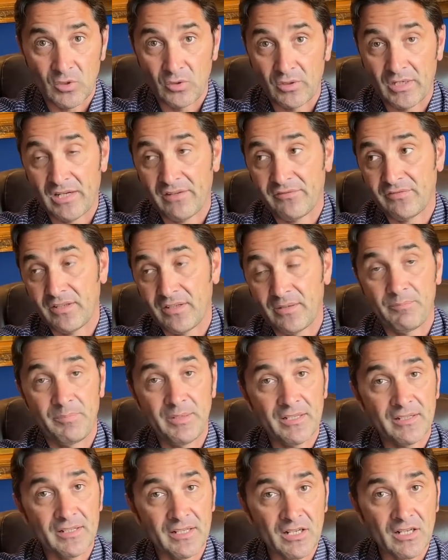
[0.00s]
You have a
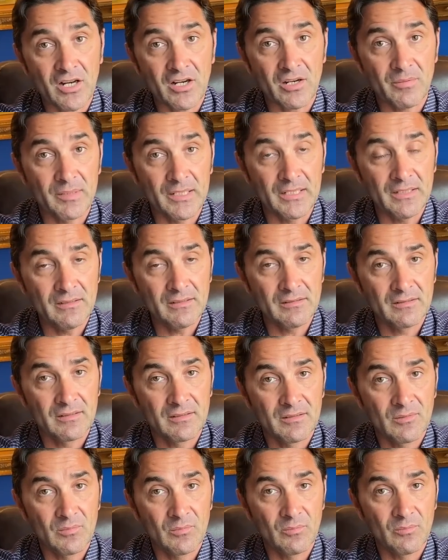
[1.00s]
bigger economy,
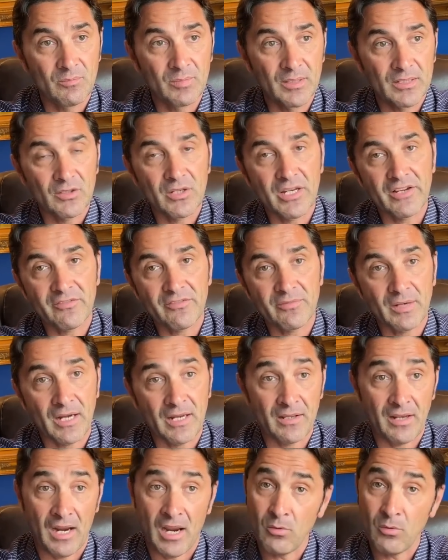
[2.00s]
but you have,
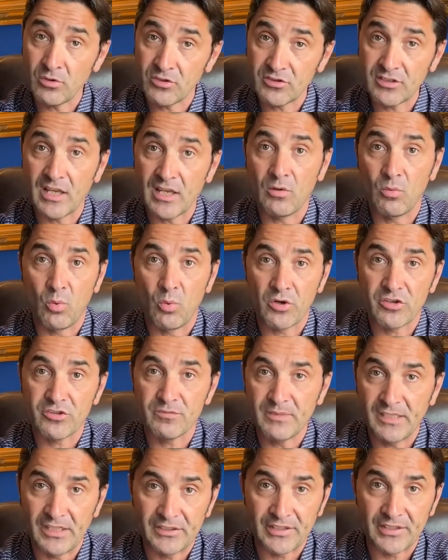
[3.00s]
I, I would say,
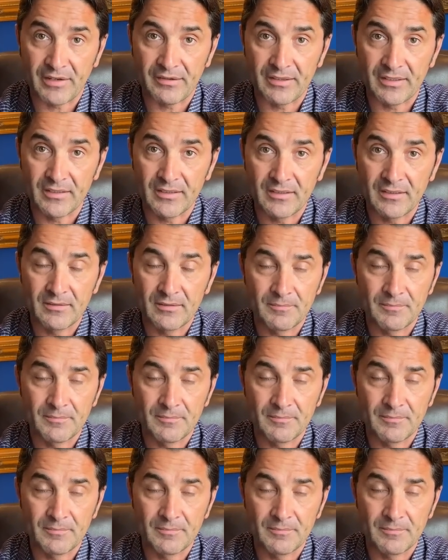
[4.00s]
worse military.